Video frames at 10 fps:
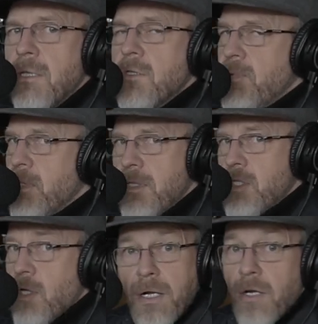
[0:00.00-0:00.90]
to put this
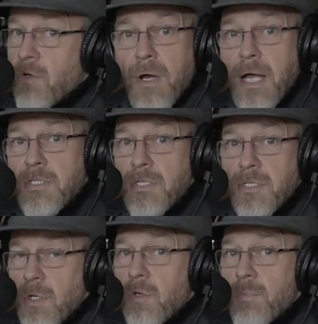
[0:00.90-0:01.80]
song across as a
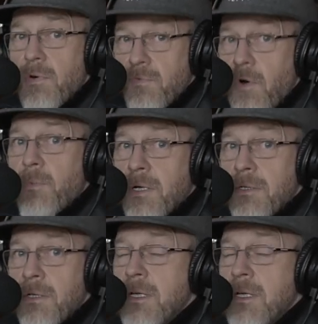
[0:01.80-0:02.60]
solo performer.